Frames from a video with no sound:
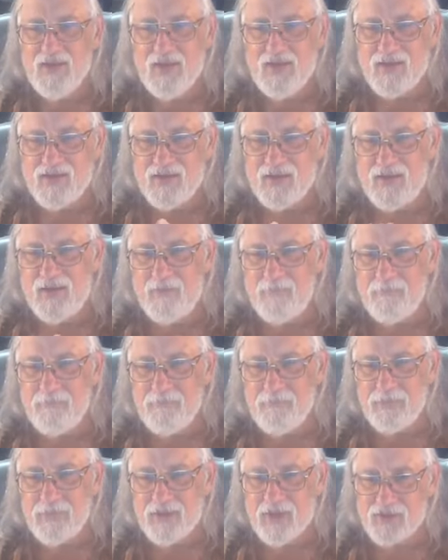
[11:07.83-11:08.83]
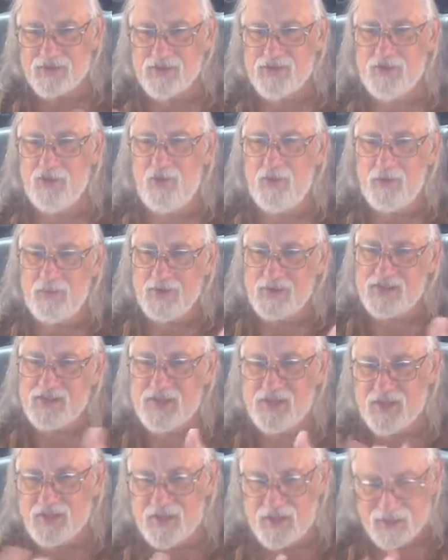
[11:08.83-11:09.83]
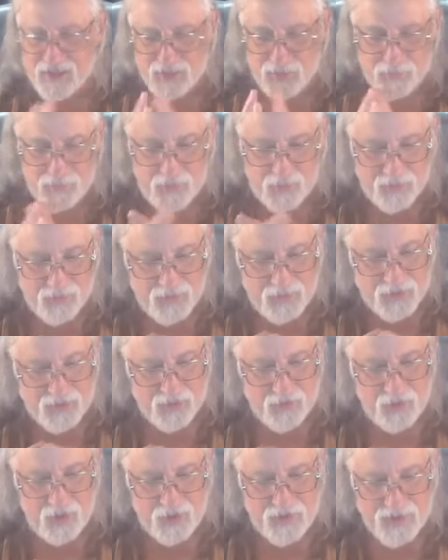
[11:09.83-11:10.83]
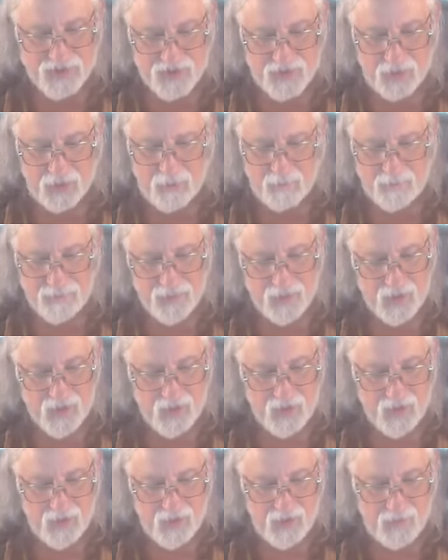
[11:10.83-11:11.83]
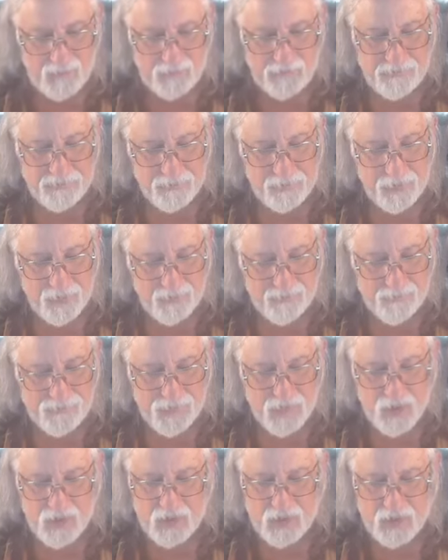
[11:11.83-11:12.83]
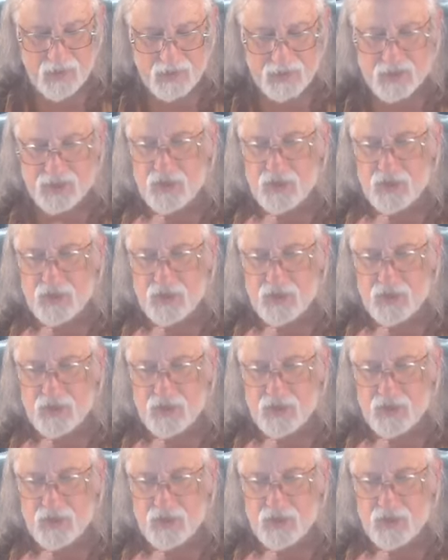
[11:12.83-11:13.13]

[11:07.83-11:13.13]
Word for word: and um, get to know him and see that he's a brother in Christ now. Um, and